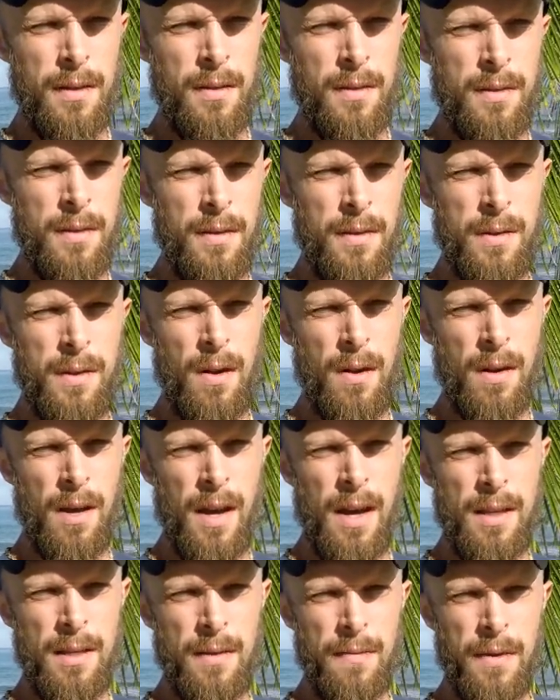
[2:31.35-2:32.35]
There's all
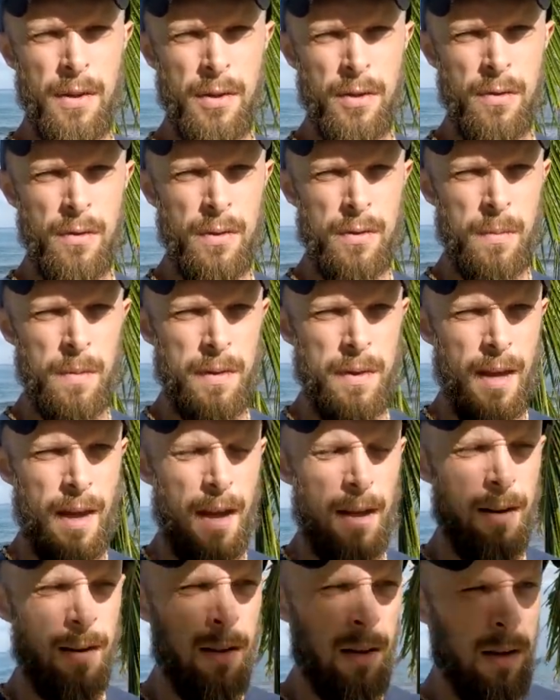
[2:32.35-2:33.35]
kinds of issues with
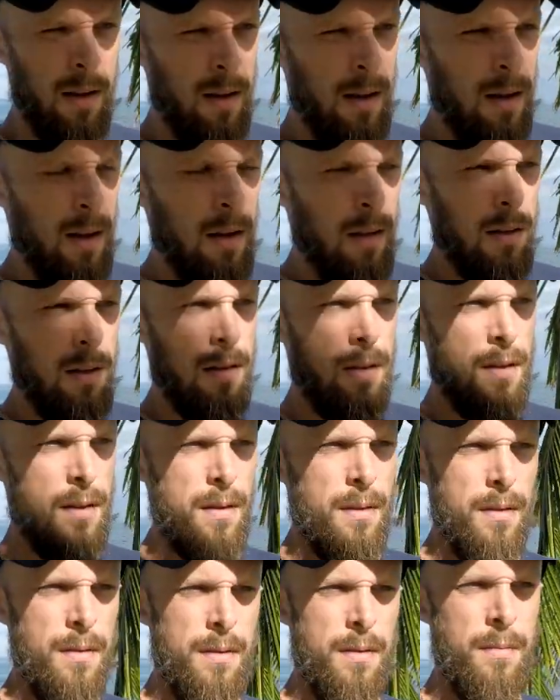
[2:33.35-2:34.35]
that.
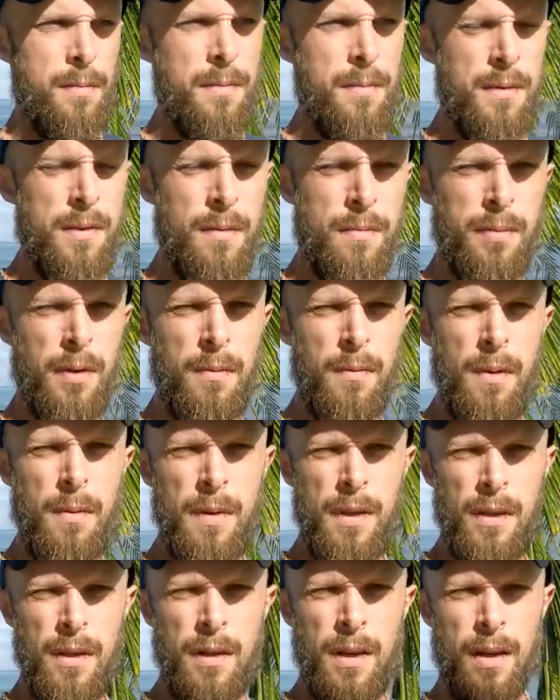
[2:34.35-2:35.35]
So, but when
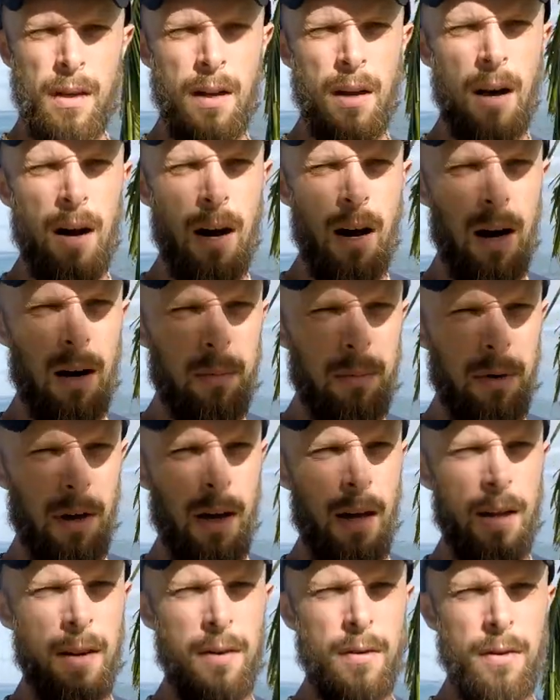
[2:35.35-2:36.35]
we look at cob
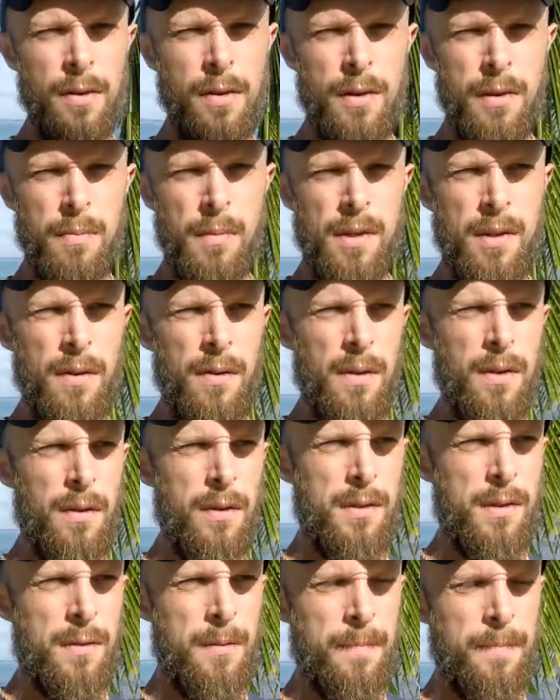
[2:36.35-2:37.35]
and earth
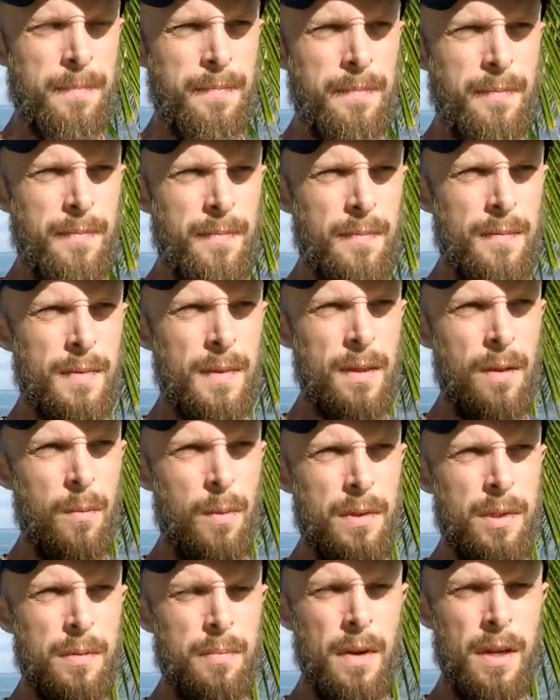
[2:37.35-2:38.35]
materials,
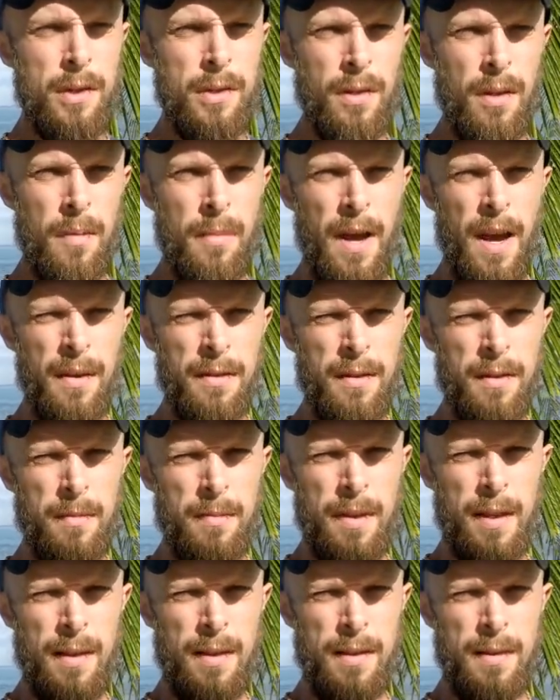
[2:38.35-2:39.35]
what's special about them
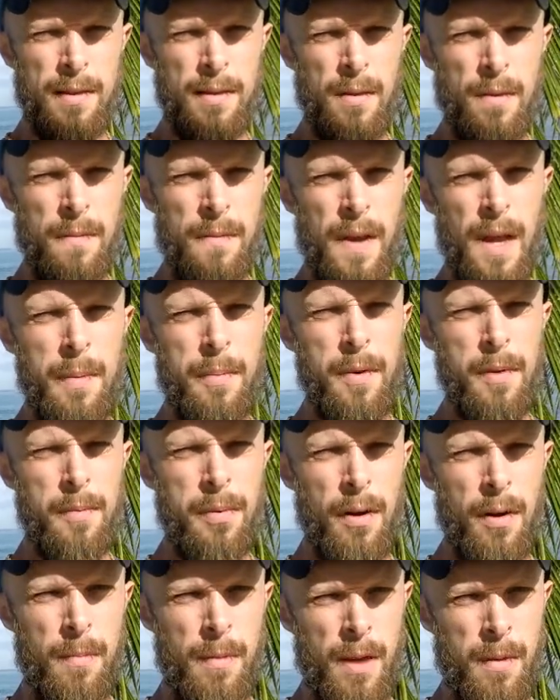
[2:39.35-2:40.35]
is they're vapor
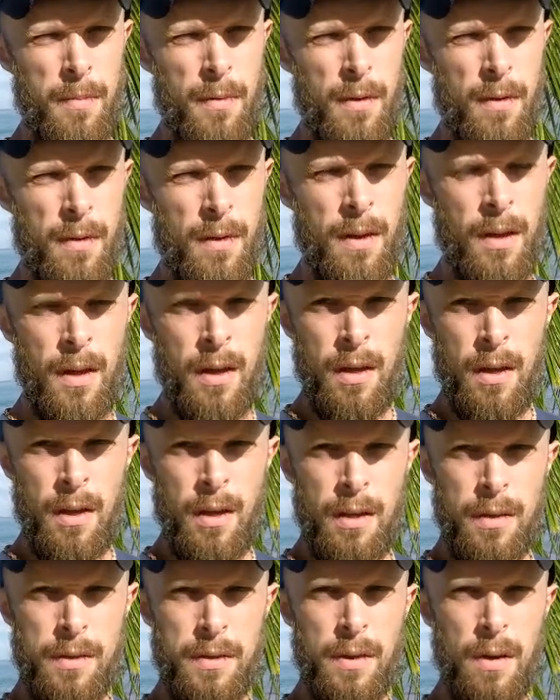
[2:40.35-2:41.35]
permeable.
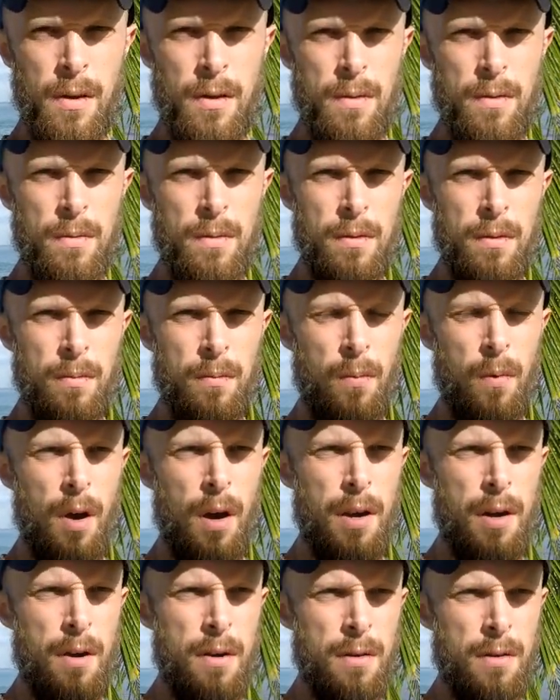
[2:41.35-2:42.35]
So
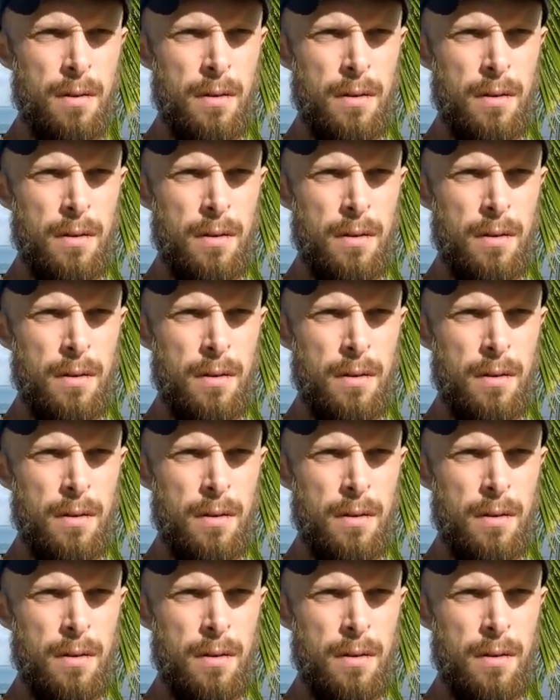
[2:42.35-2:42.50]
water